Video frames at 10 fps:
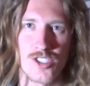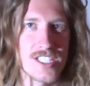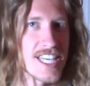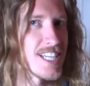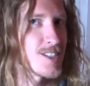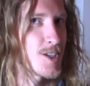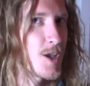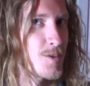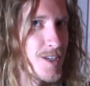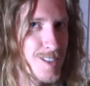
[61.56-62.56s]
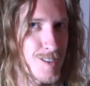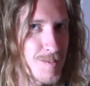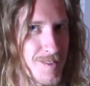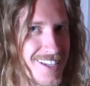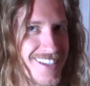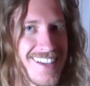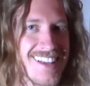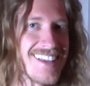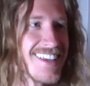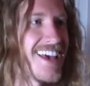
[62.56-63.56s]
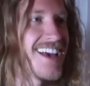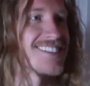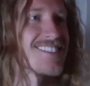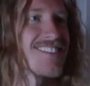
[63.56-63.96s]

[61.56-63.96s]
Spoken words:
just getting to know the instrument. Yeah, it's